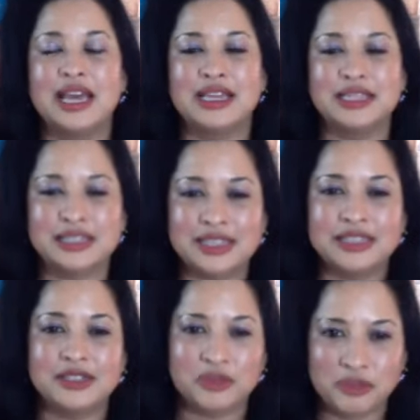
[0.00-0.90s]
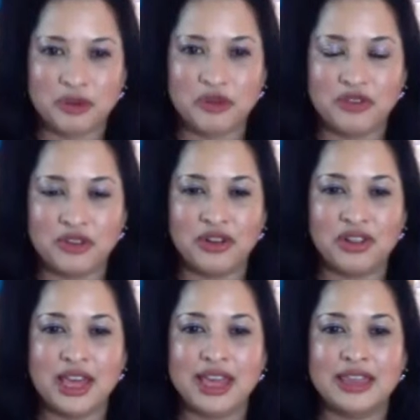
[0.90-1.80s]
and the sense of
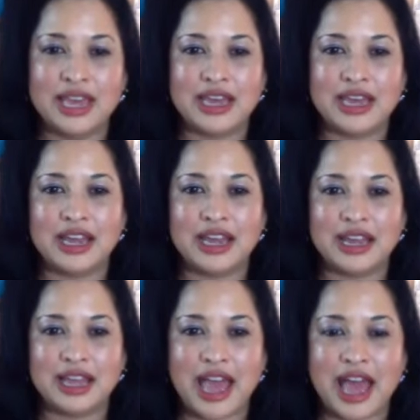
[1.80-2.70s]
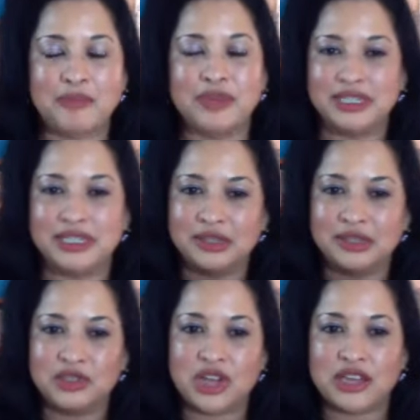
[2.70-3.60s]
approval that happens, and
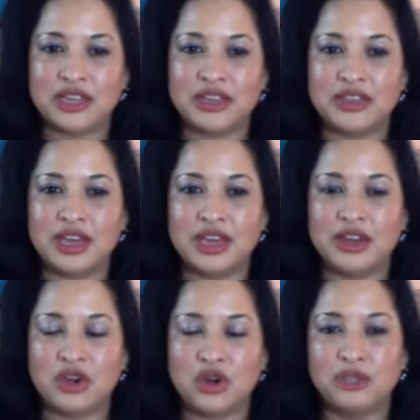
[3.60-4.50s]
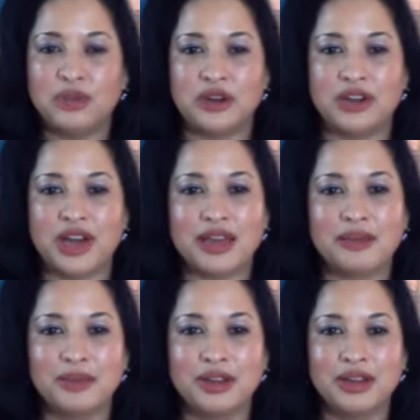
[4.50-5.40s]
we're talking in the old paradigm,